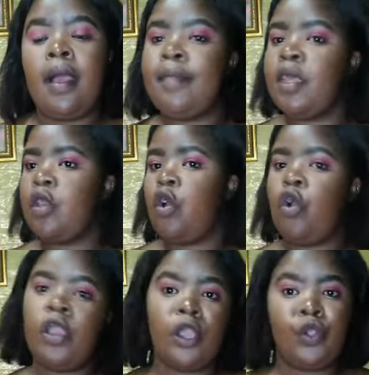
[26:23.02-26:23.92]
I'm like,
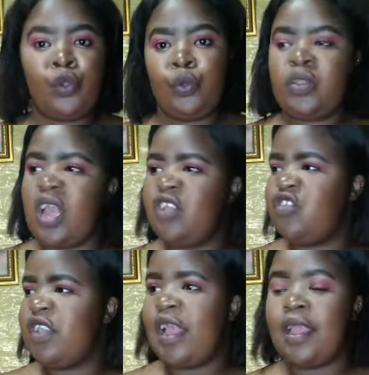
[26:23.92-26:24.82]
okay, cute. And
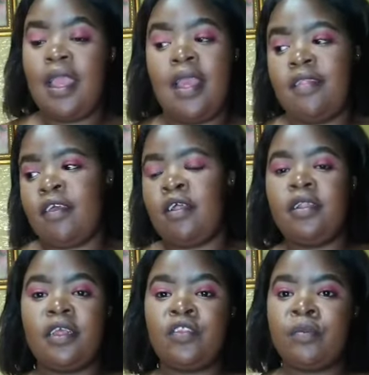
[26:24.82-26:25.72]
she's like, the girl
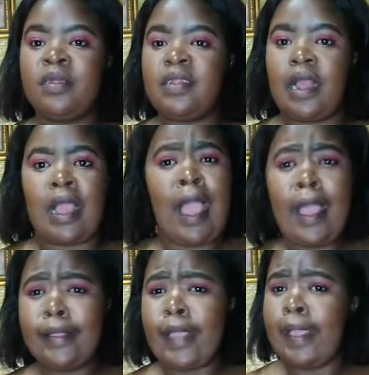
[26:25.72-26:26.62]
next to me is like,
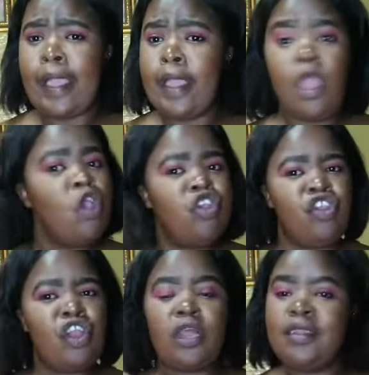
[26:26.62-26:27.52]
hi, hi, hi,
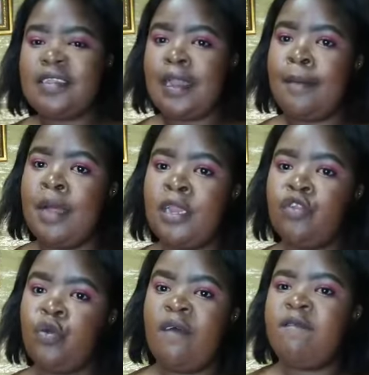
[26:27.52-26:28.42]
you're not gonna send the money
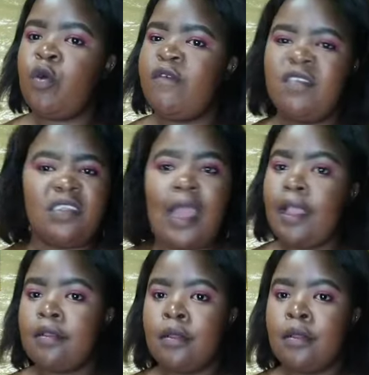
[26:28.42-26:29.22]
to her phone for tax.